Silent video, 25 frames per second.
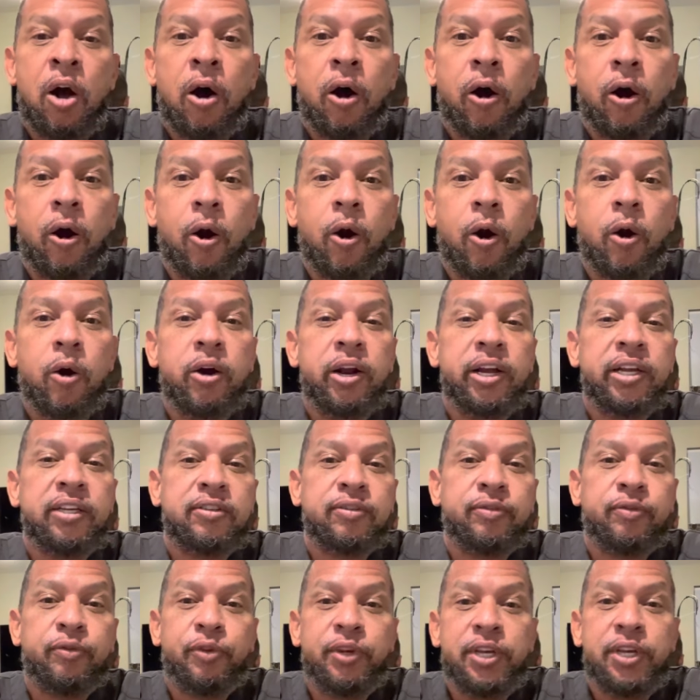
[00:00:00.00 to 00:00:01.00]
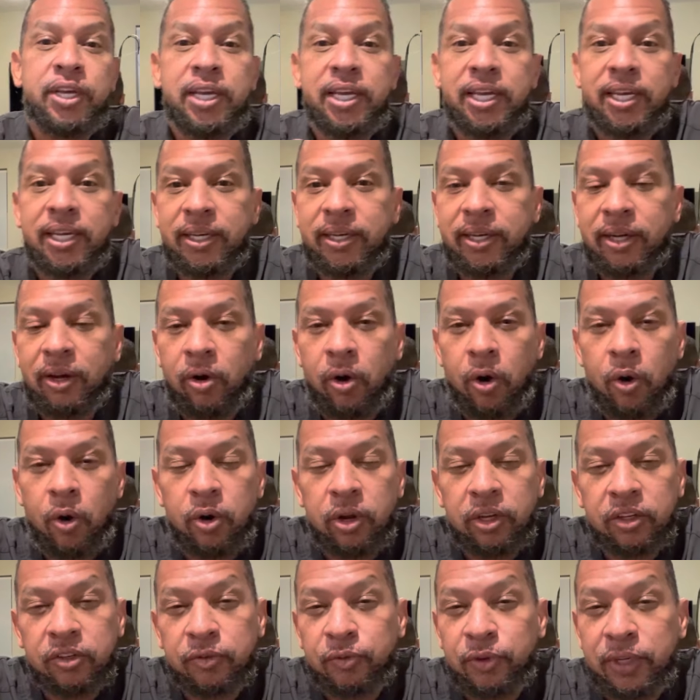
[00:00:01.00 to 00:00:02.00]
RSV.
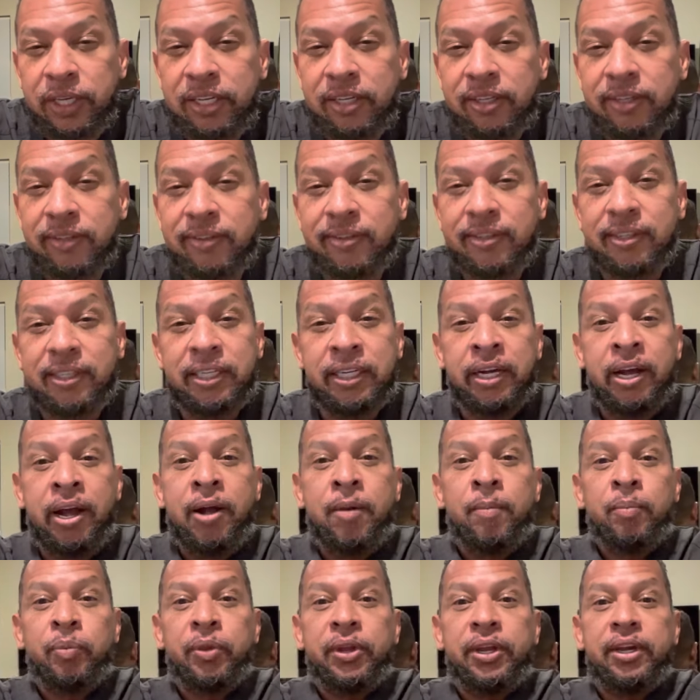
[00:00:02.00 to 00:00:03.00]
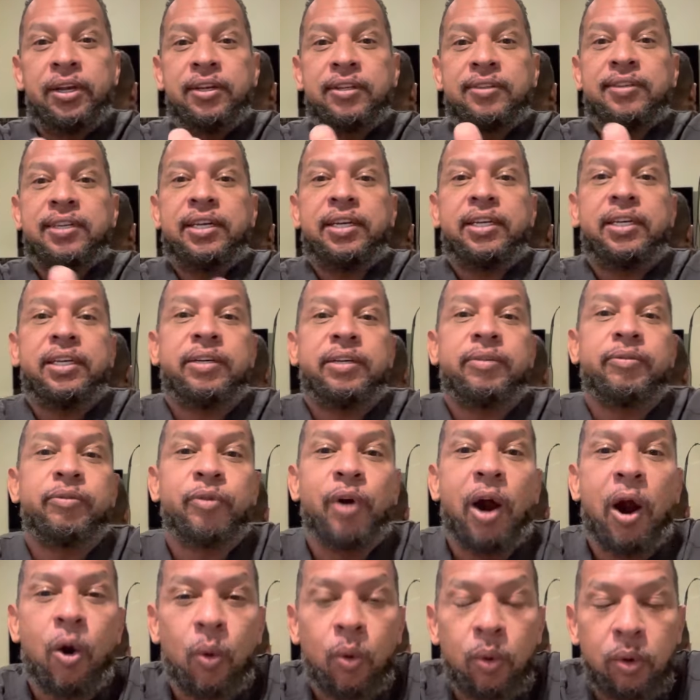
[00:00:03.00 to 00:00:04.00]
RSV is a
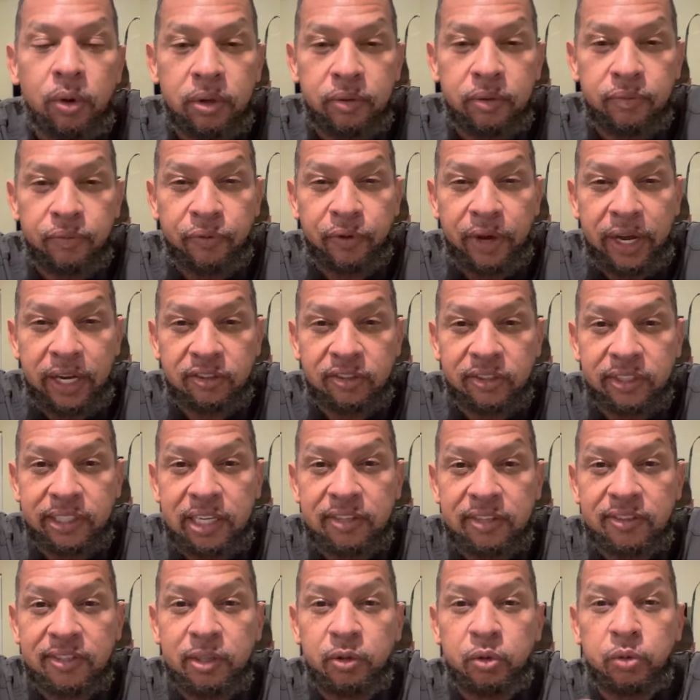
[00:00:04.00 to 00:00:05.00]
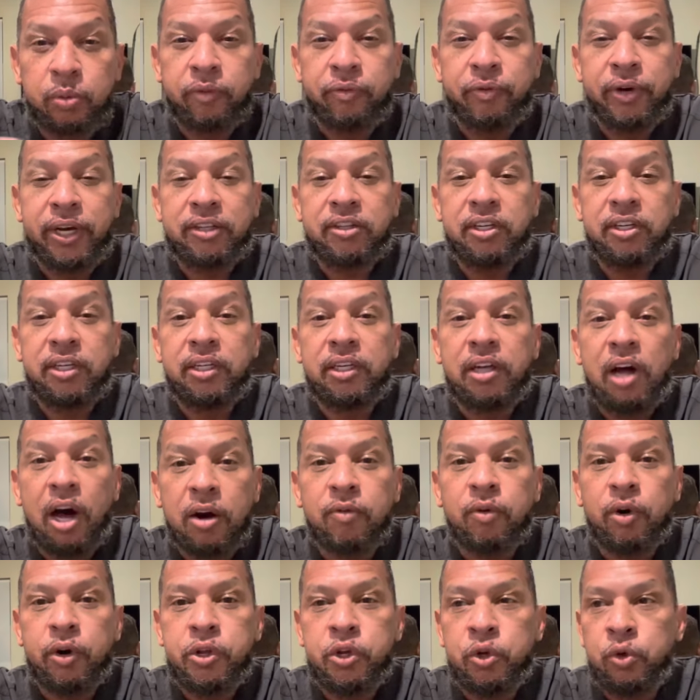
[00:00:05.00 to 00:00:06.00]
viral infection that seems to be affecting a lot of
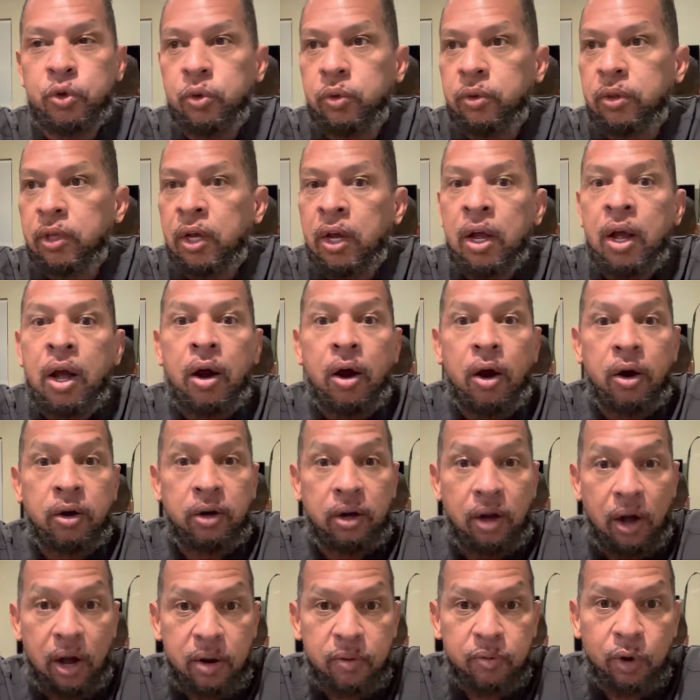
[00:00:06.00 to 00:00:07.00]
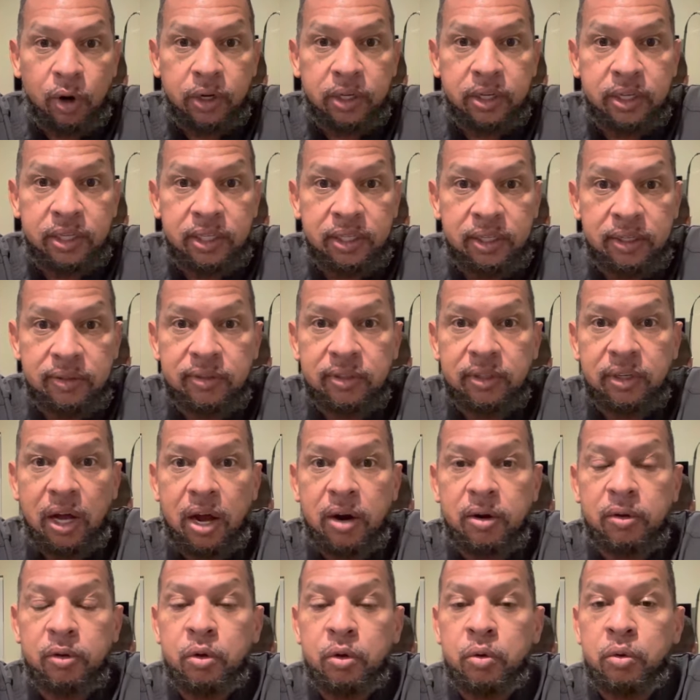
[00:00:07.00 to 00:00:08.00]
our youth, a lot of our kids, a lot
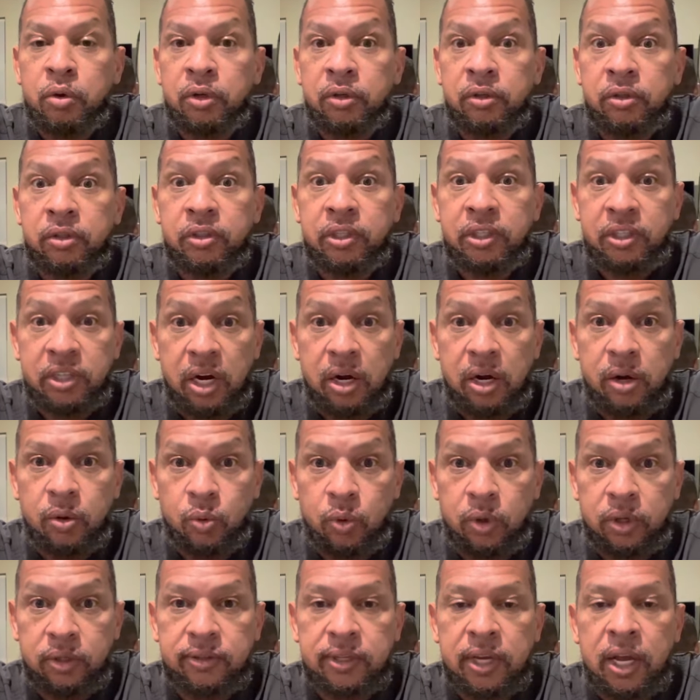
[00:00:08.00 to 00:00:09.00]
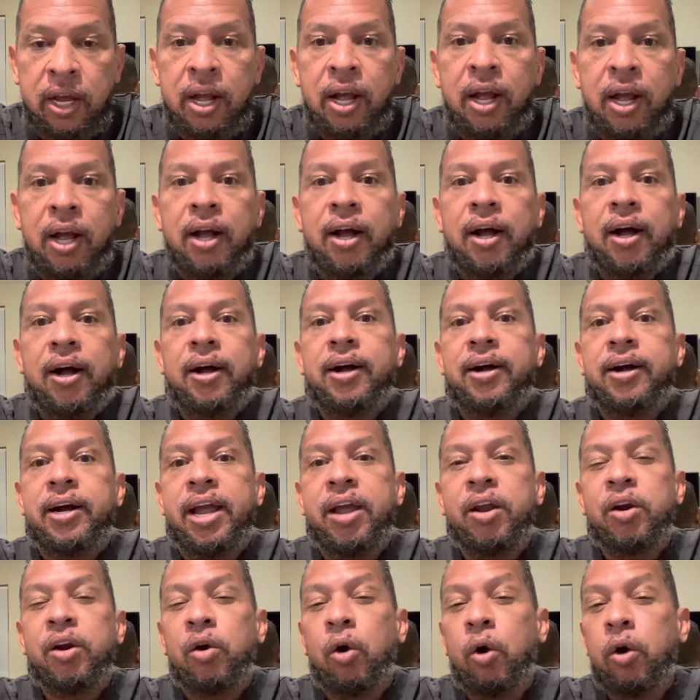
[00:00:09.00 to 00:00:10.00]
of the young ones.
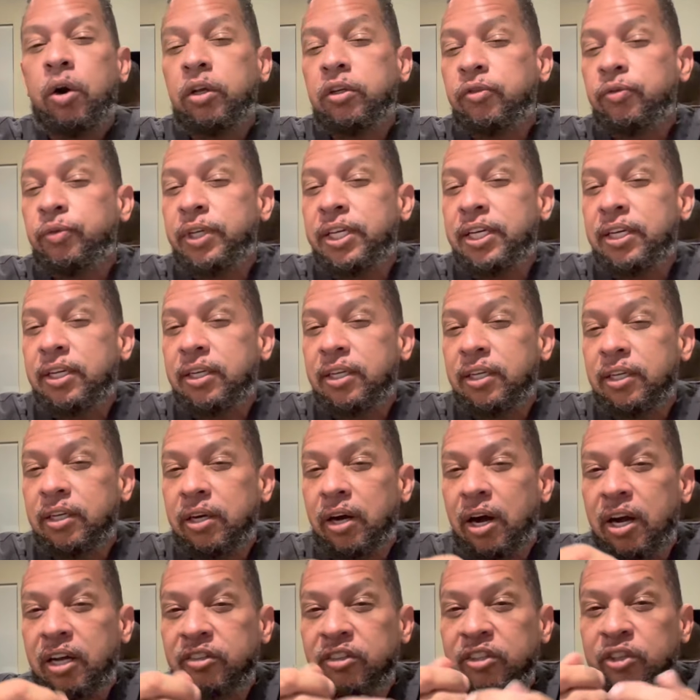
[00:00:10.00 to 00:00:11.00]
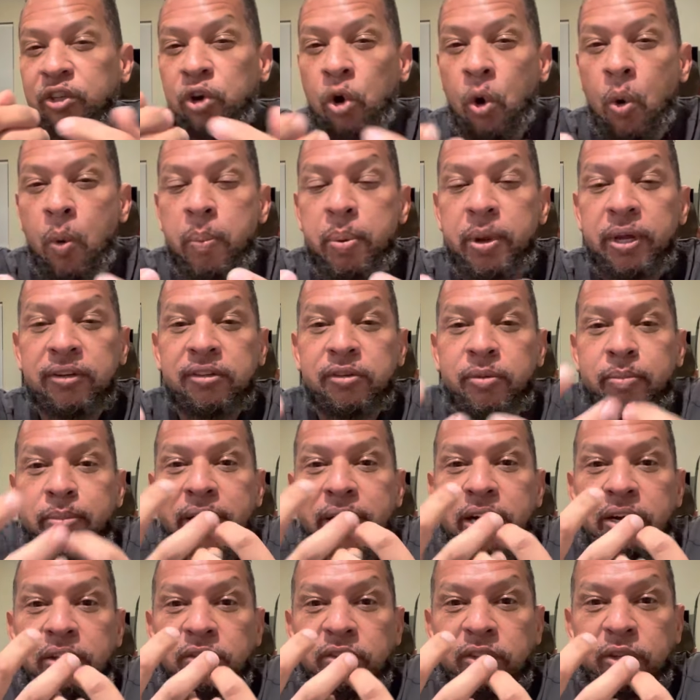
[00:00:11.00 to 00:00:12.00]
And RSV can cause copious
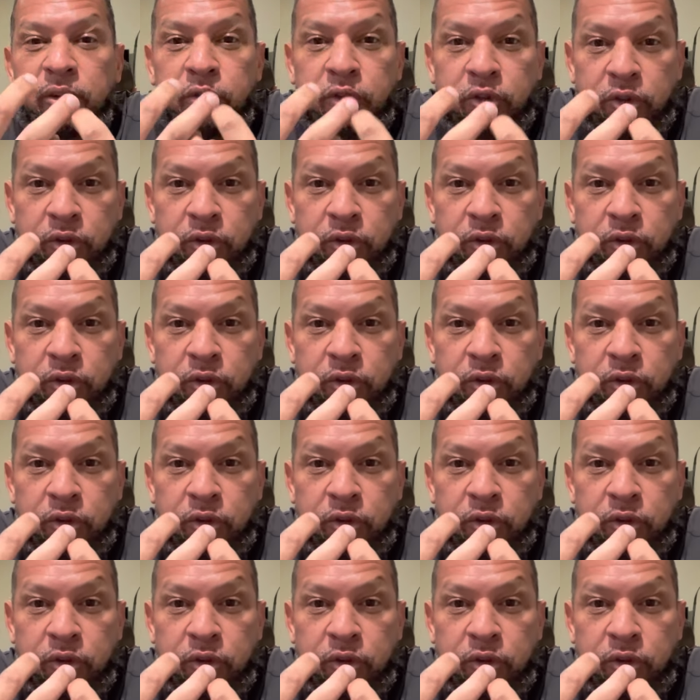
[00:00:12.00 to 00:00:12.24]
amounts of